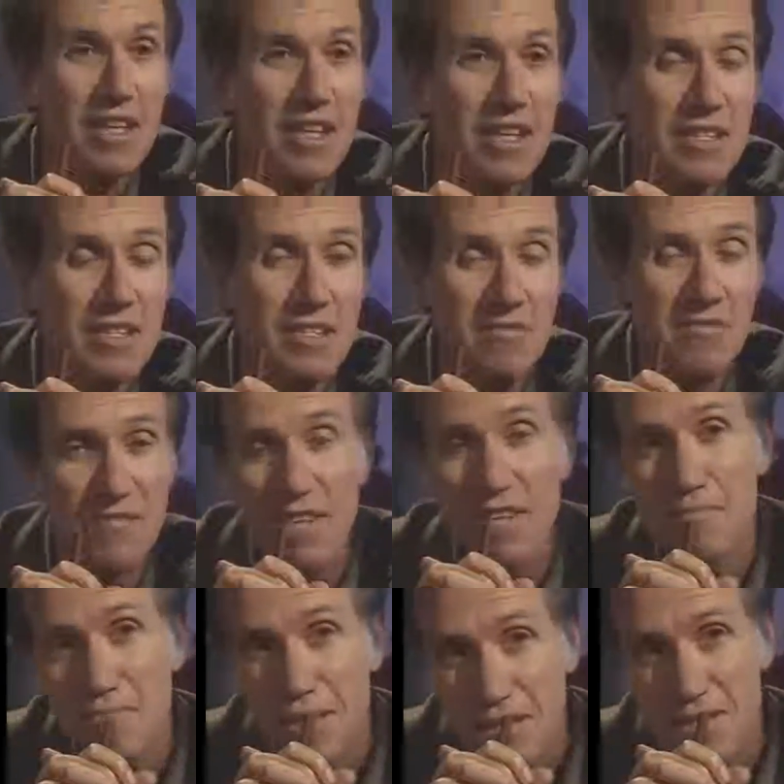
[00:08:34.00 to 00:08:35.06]
it is
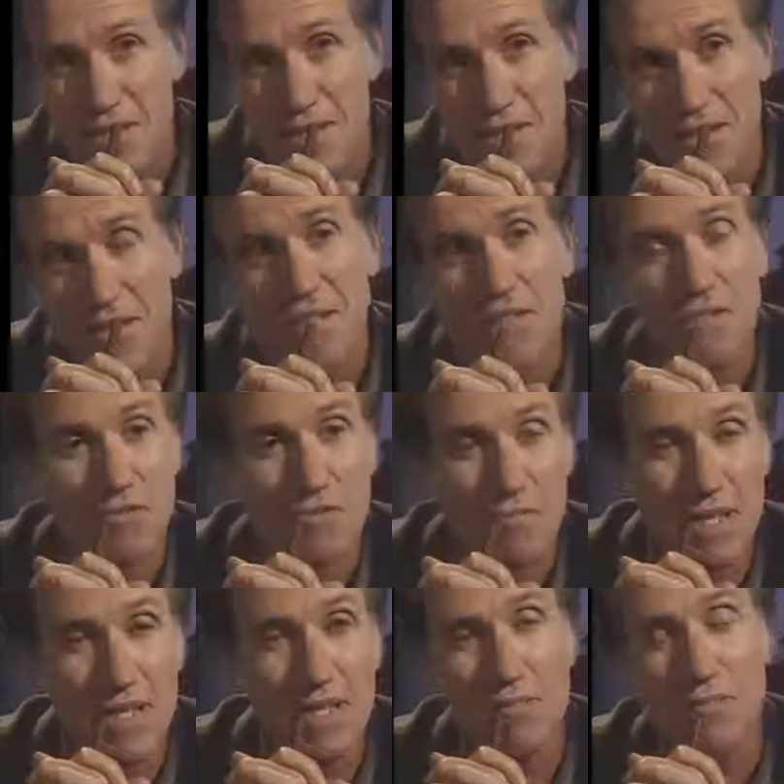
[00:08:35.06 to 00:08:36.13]
far better to
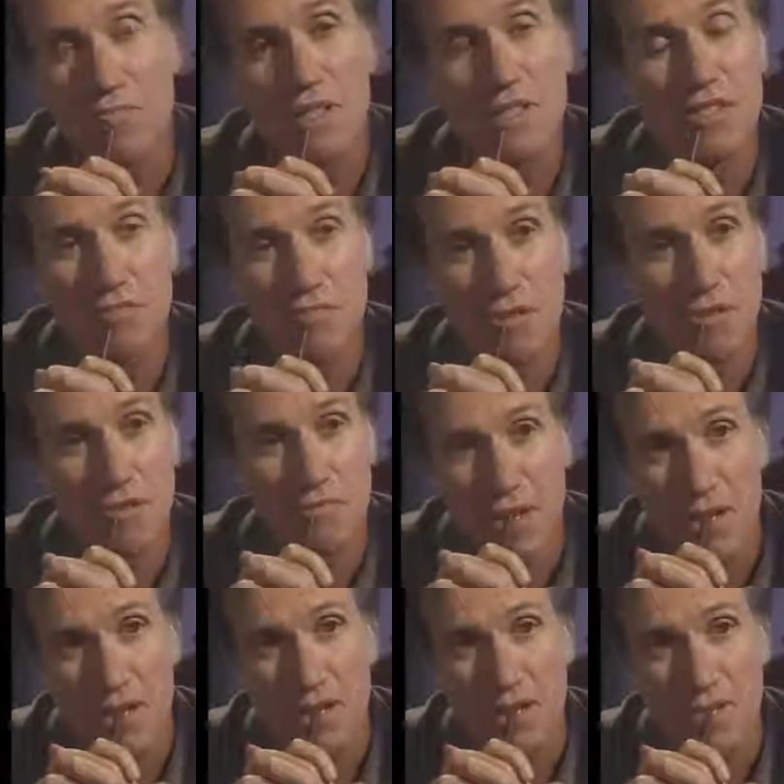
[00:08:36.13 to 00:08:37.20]
build them with smaller
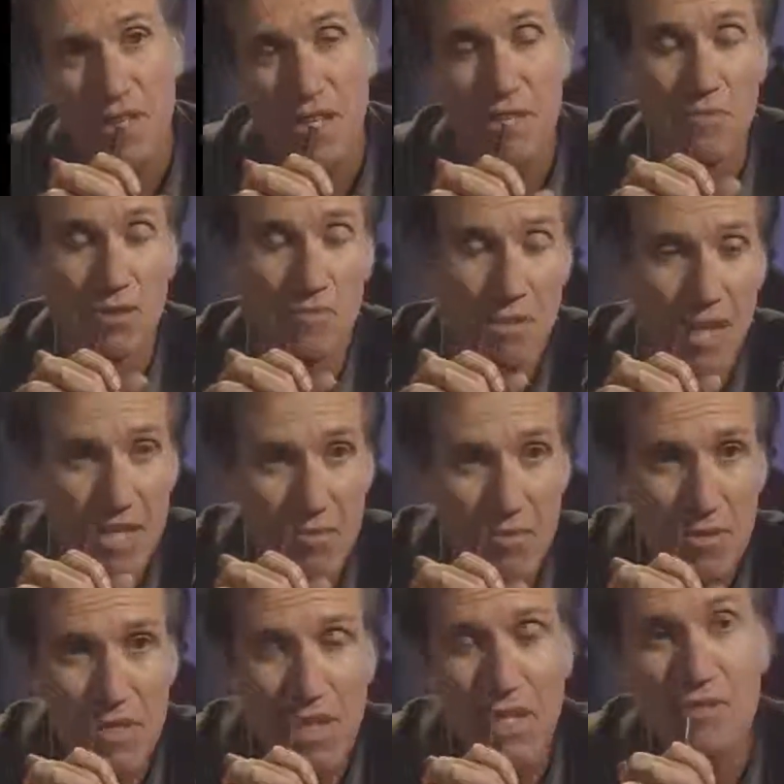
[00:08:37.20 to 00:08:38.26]
blocks, far more
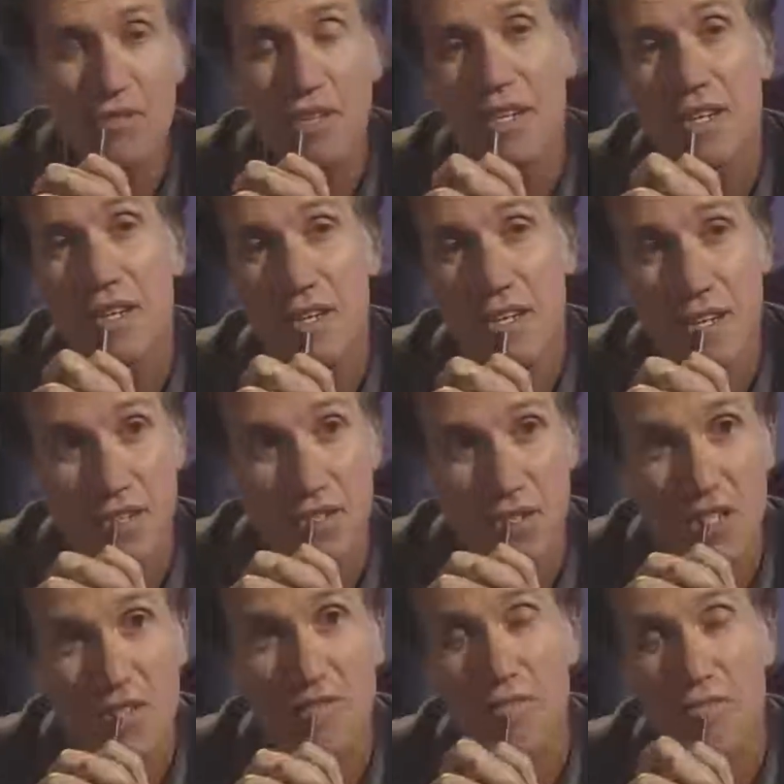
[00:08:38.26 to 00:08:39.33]
manageable, and you can
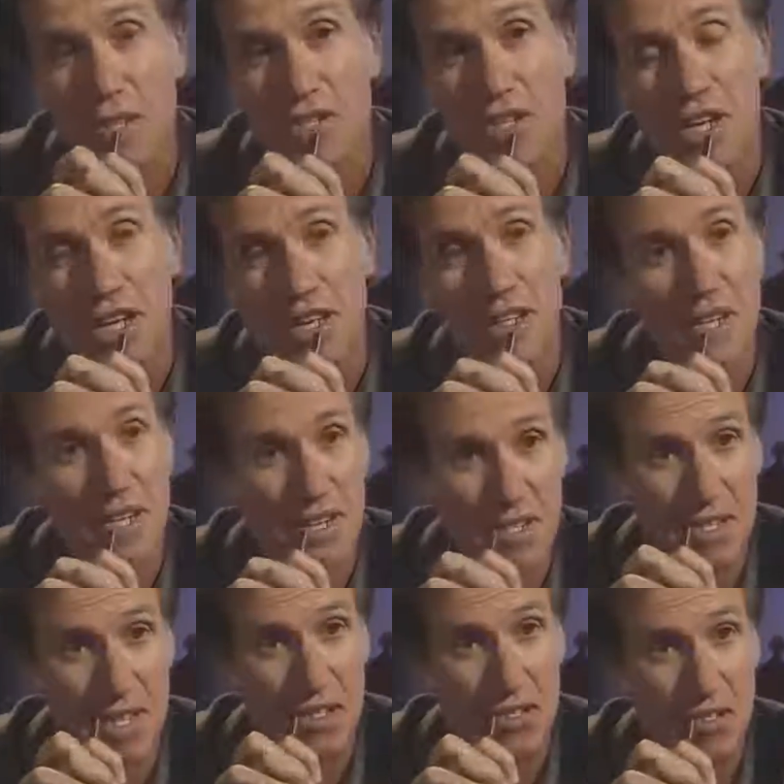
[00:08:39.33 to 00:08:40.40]
achieve a much higher
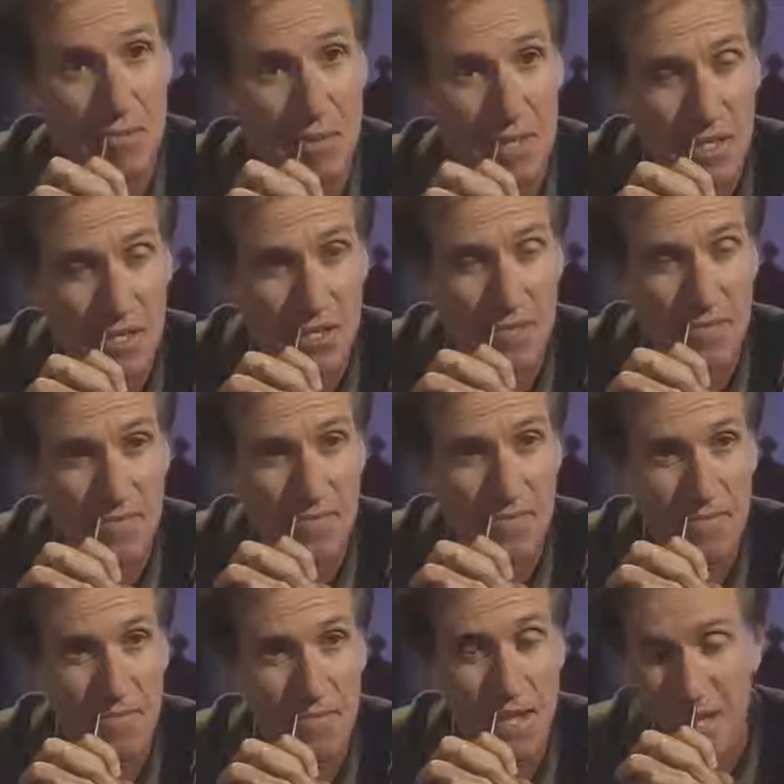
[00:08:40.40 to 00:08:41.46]
architectural precision.
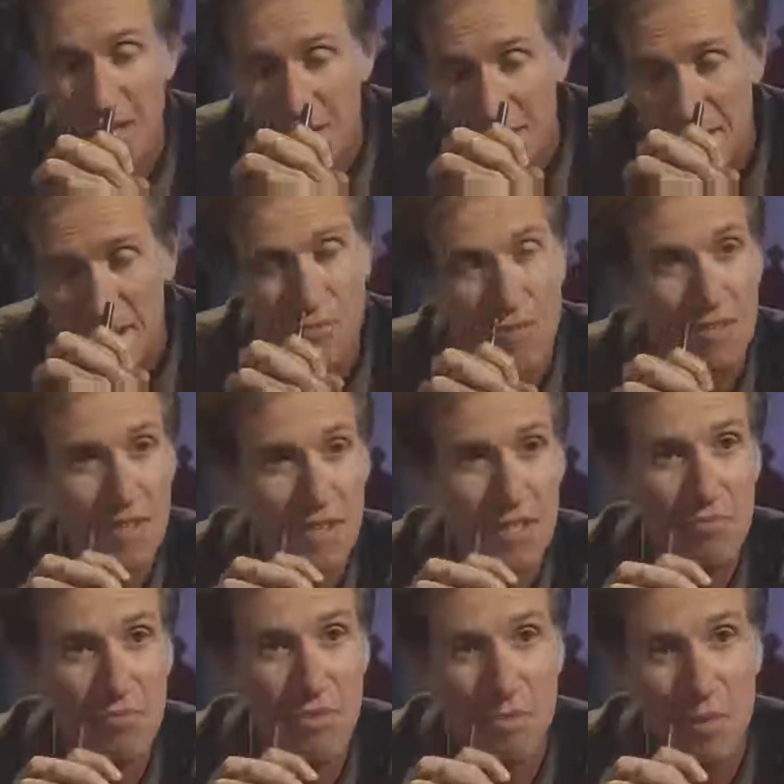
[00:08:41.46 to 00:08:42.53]
Again, we're
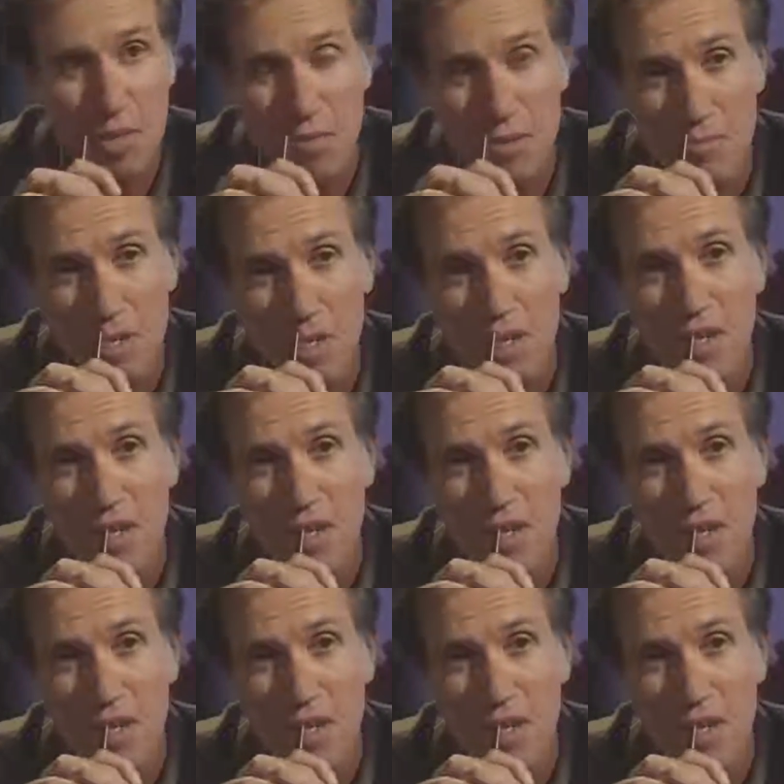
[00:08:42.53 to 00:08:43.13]
faced with a problem.